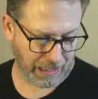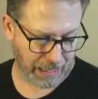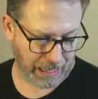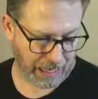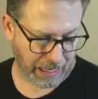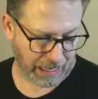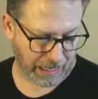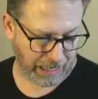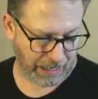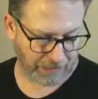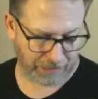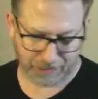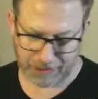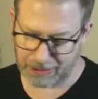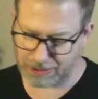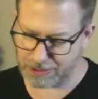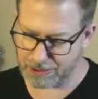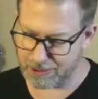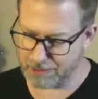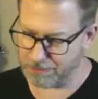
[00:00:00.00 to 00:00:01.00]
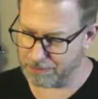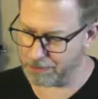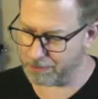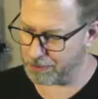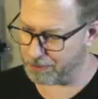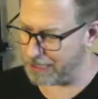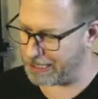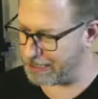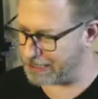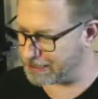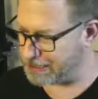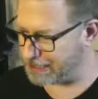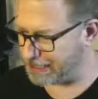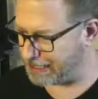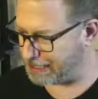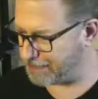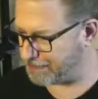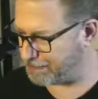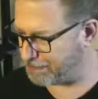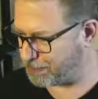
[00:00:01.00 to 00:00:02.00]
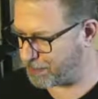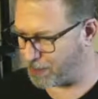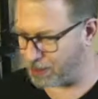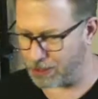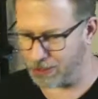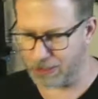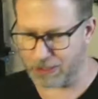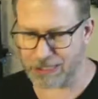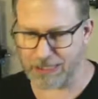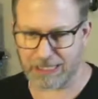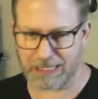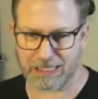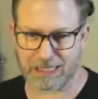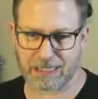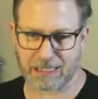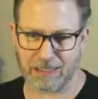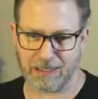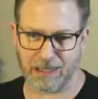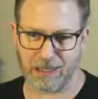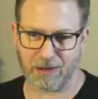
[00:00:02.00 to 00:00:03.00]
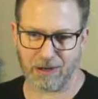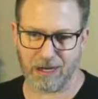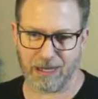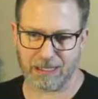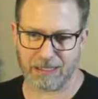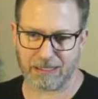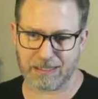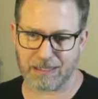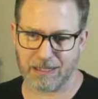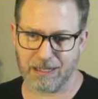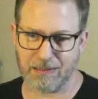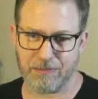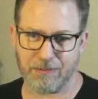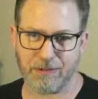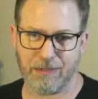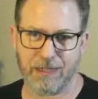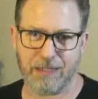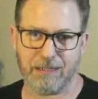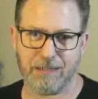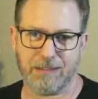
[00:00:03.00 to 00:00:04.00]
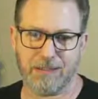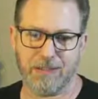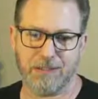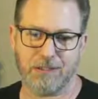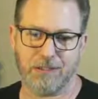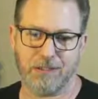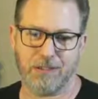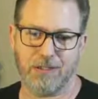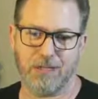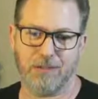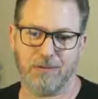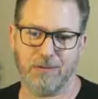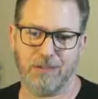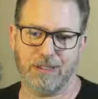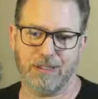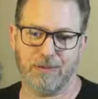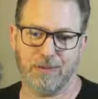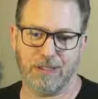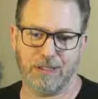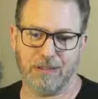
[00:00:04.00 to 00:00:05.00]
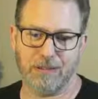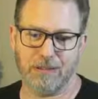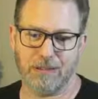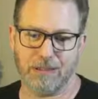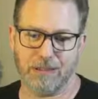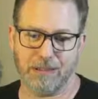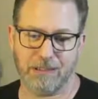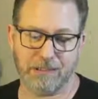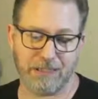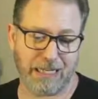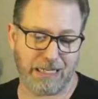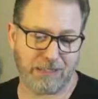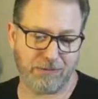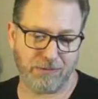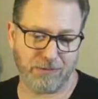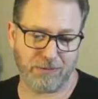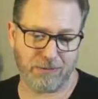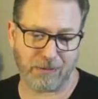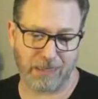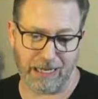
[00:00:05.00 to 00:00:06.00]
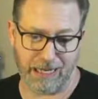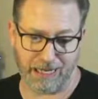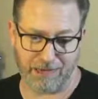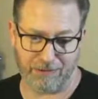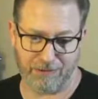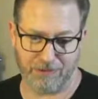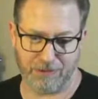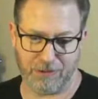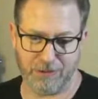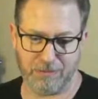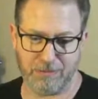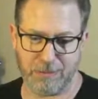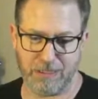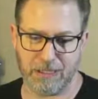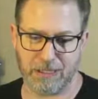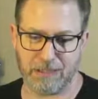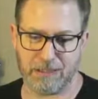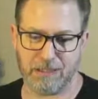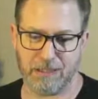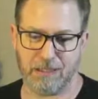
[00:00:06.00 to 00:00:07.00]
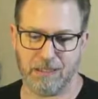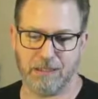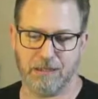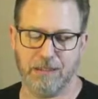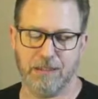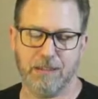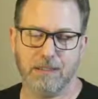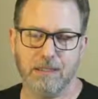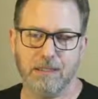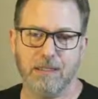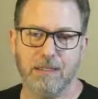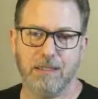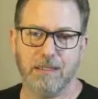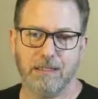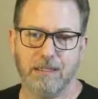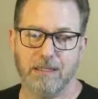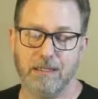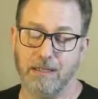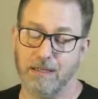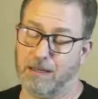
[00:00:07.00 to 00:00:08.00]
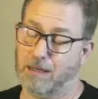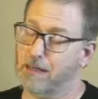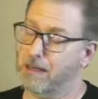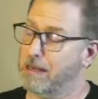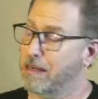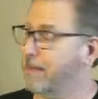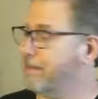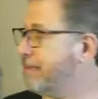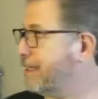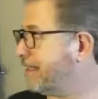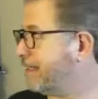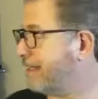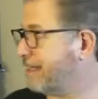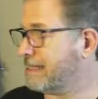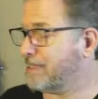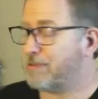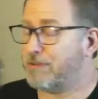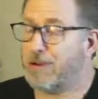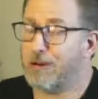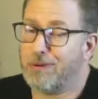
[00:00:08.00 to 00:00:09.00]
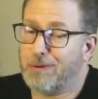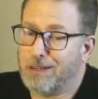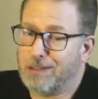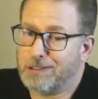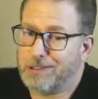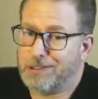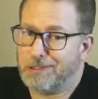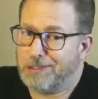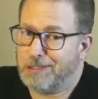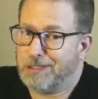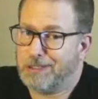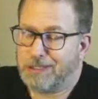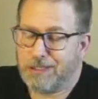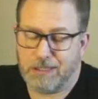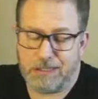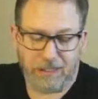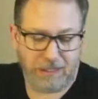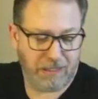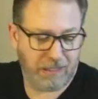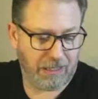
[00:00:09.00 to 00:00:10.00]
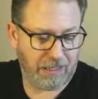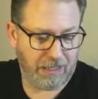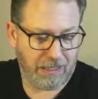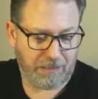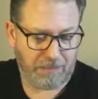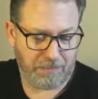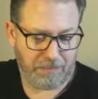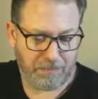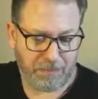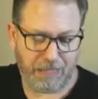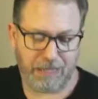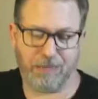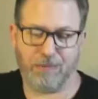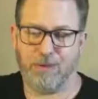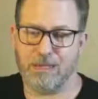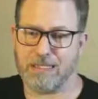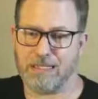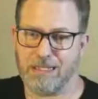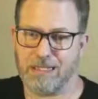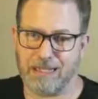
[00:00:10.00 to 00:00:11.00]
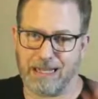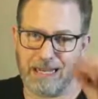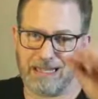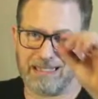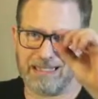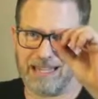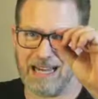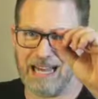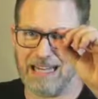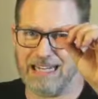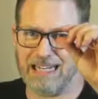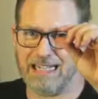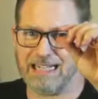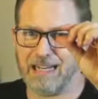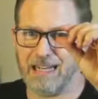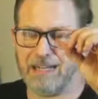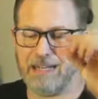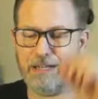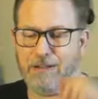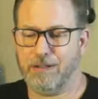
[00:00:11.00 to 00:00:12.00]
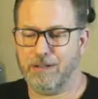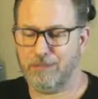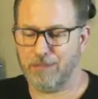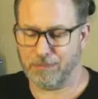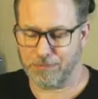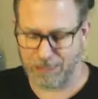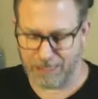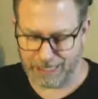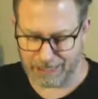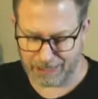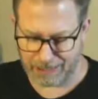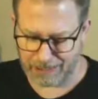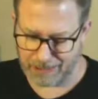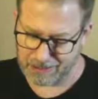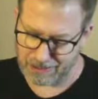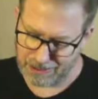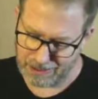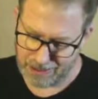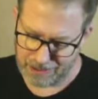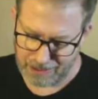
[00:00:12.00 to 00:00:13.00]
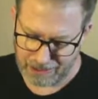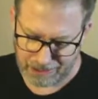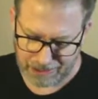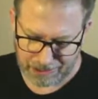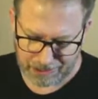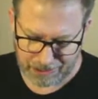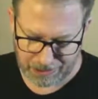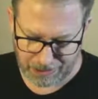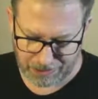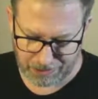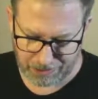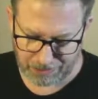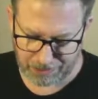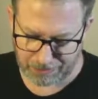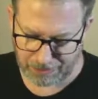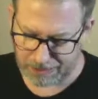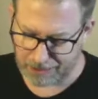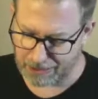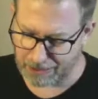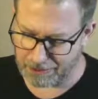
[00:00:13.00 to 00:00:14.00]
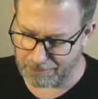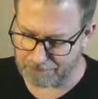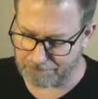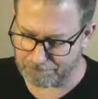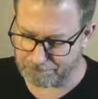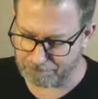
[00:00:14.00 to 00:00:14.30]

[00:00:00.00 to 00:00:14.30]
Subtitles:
have done some tremendous like 0.06 layer height stuff that turn out really well. It takes forever, but hey man, the SV01 will do it. But it wasn't that tiny of a piece. So,